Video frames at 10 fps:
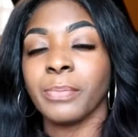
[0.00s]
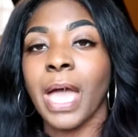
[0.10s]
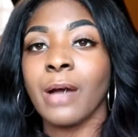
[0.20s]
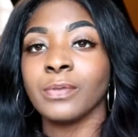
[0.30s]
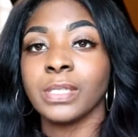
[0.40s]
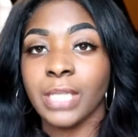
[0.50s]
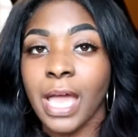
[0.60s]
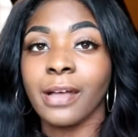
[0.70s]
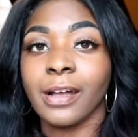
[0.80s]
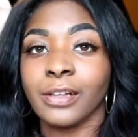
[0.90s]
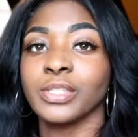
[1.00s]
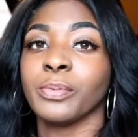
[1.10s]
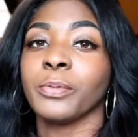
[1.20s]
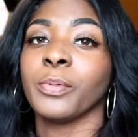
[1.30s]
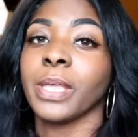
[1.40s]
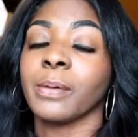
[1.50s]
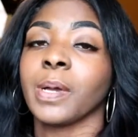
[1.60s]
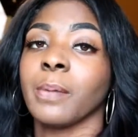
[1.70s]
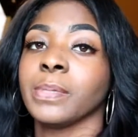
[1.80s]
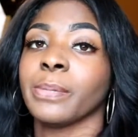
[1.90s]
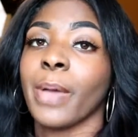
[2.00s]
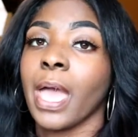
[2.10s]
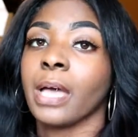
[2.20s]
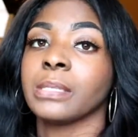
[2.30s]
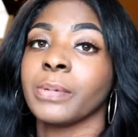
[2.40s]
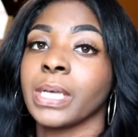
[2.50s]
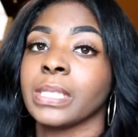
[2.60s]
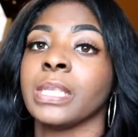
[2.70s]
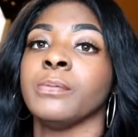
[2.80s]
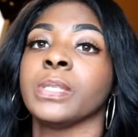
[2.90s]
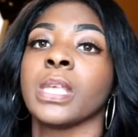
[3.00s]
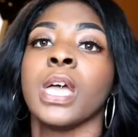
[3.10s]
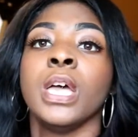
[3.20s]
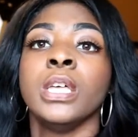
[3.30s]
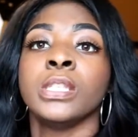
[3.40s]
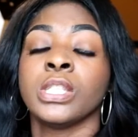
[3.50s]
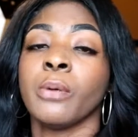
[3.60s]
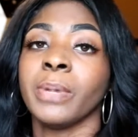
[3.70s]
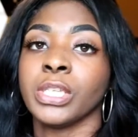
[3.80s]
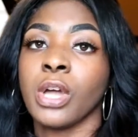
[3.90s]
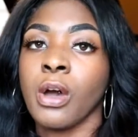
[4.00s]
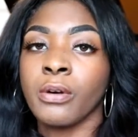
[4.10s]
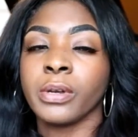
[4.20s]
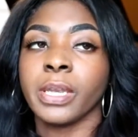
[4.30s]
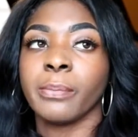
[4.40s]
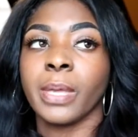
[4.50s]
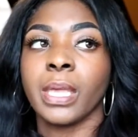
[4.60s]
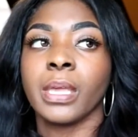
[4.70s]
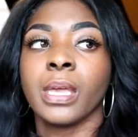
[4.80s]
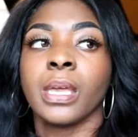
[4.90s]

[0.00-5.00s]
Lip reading: But I was not comfortable with him coming to my house, because he was so much older than me.